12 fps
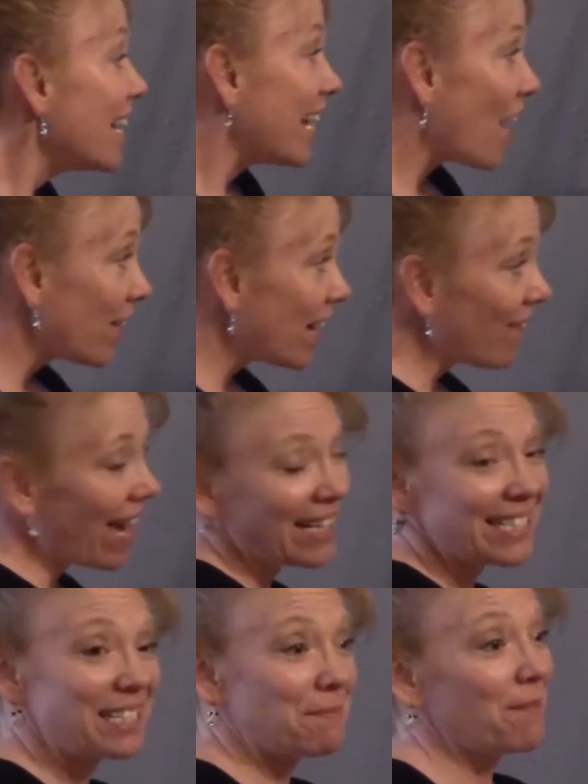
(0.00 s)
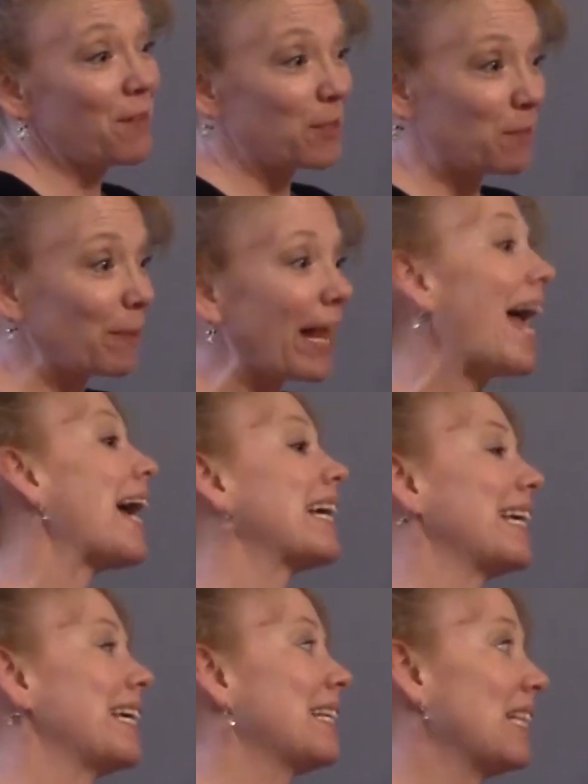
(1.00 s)
Now that I've added some of those
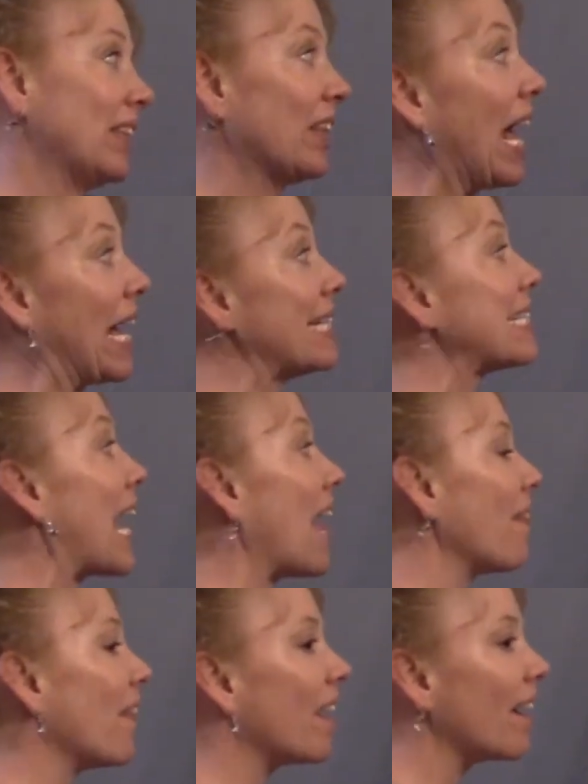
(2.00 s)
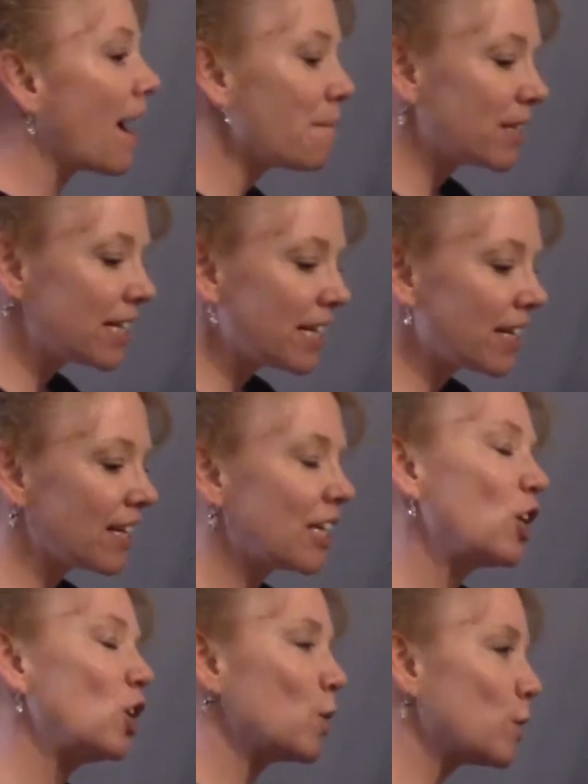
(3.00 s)
black lines on there, I'm going
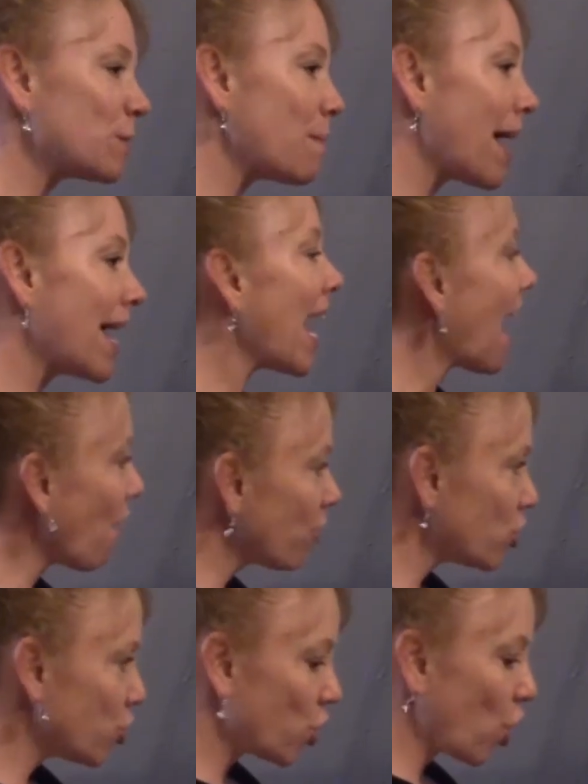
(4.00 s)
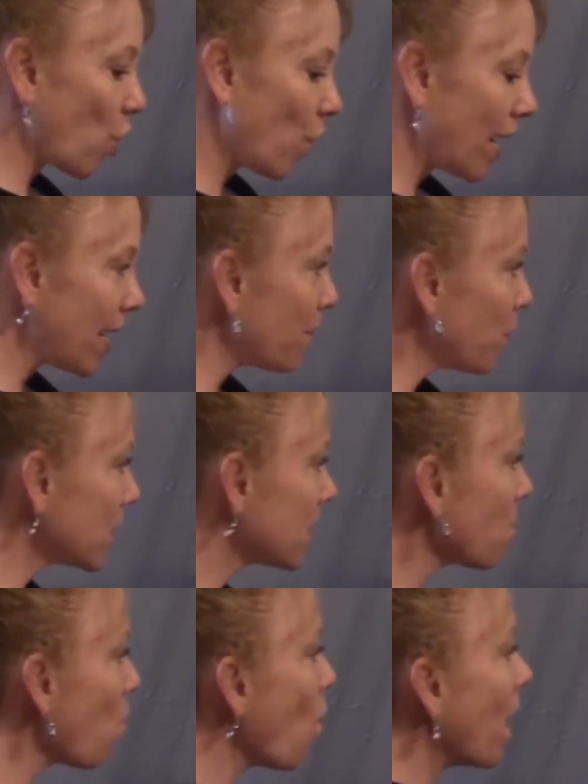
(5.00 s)
to use my average Joe and put
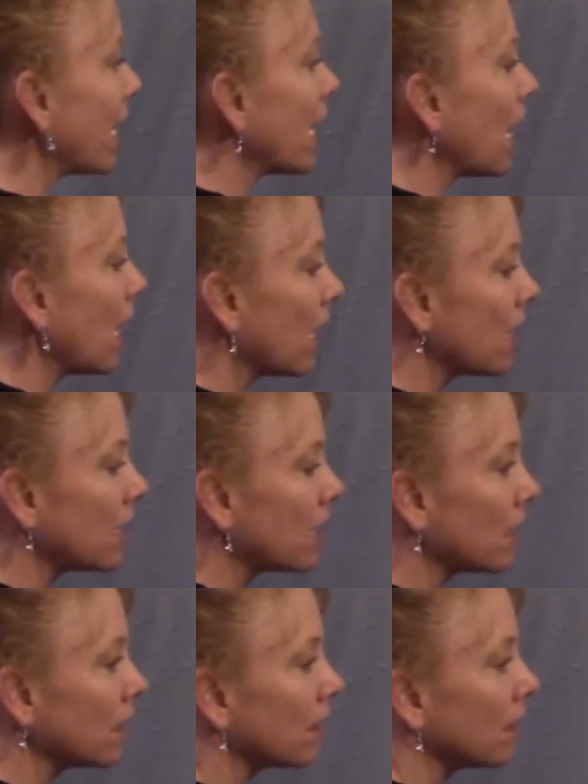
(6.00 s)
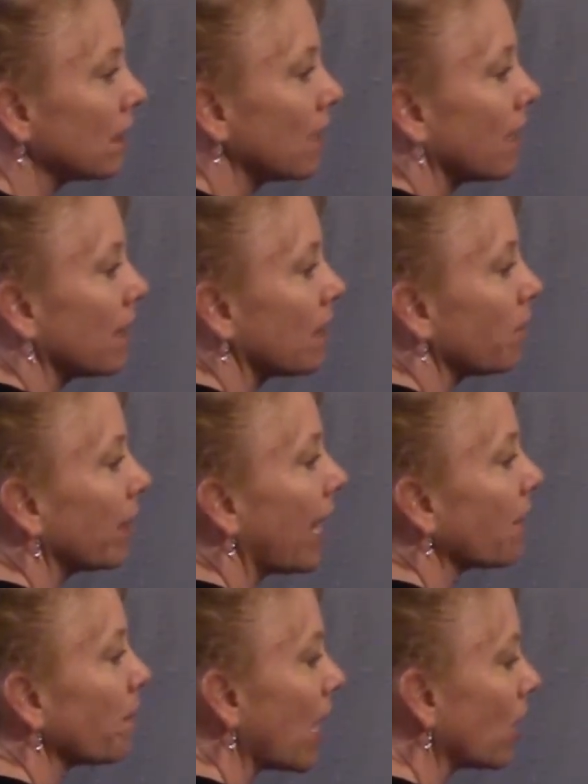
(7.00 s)
some white on. The
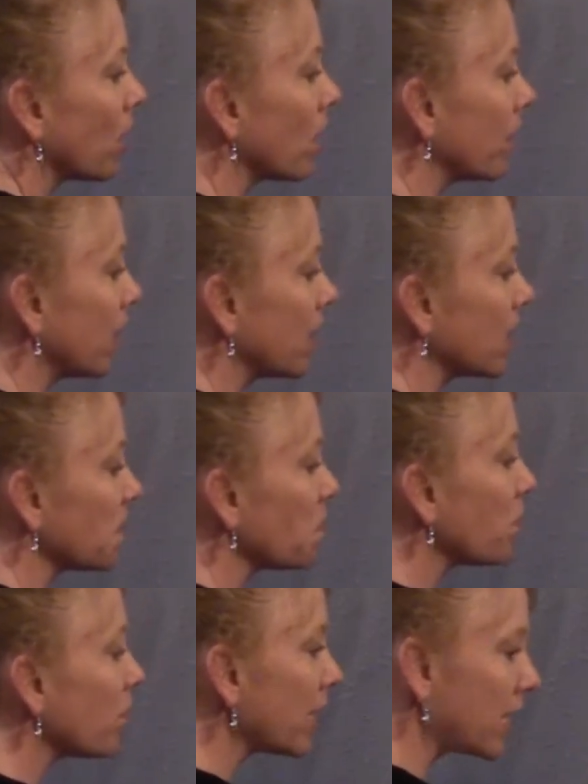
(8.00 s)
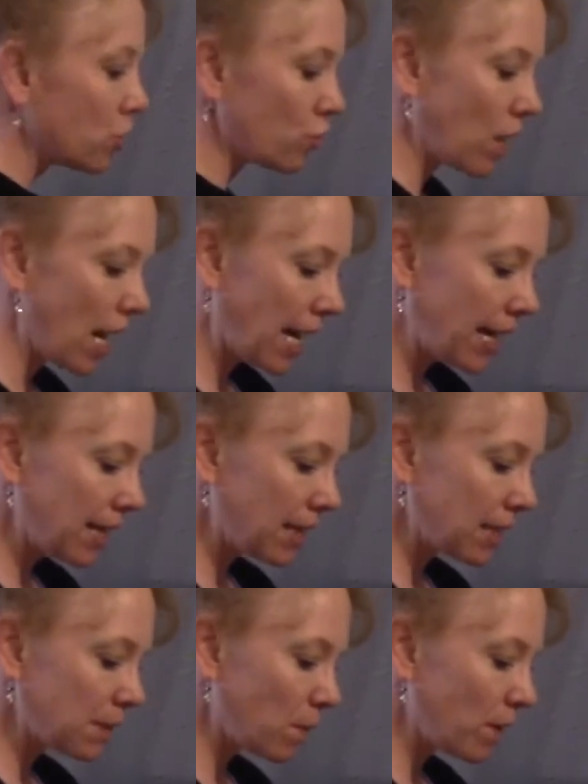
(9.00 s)
black background is pretty dry at
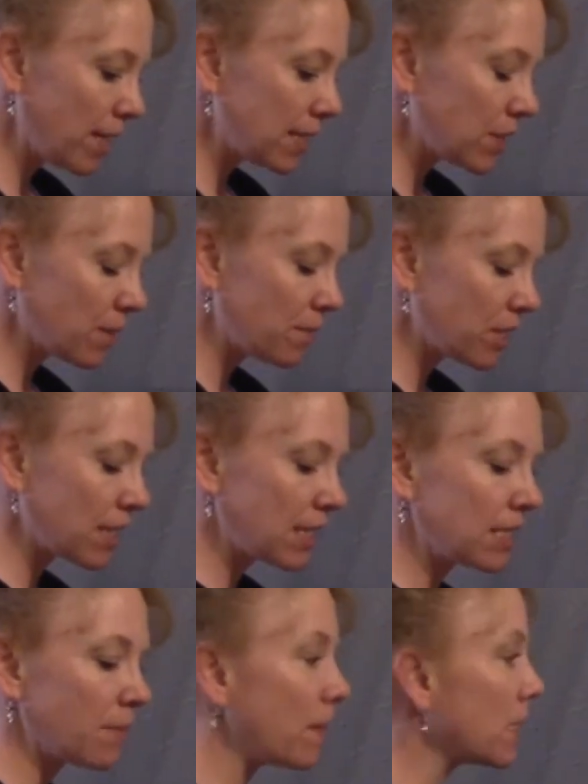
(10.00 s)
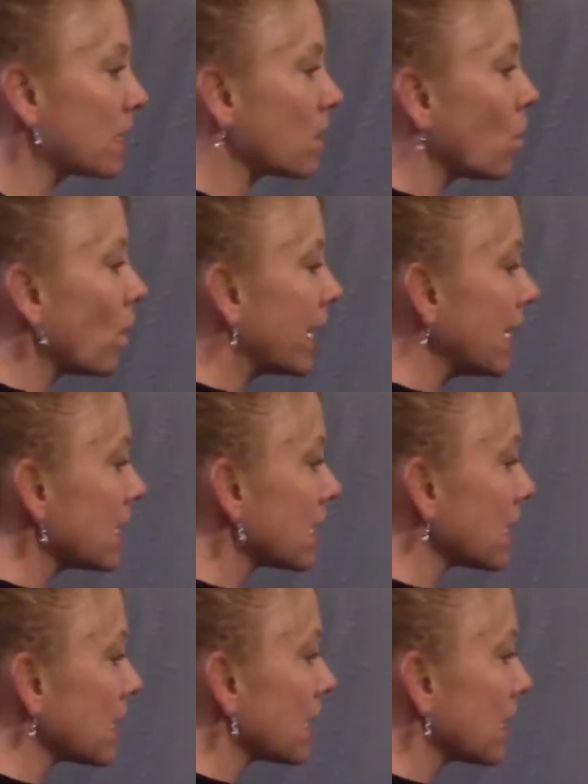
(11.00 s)
this point, so I'm just going to dip into the white.
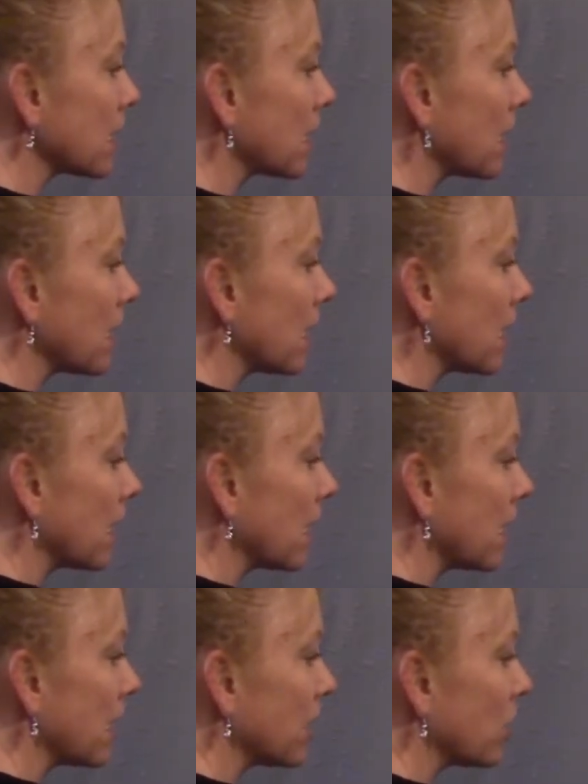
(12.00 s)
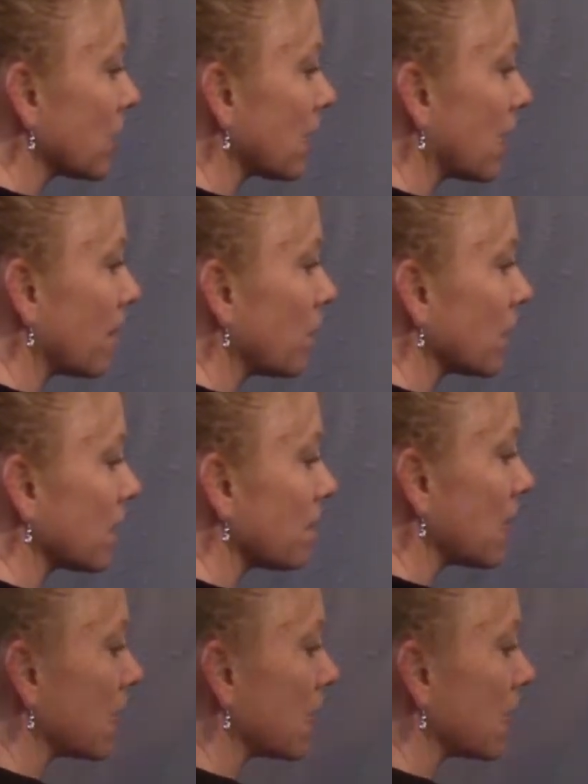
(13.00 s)
Just kind of put some of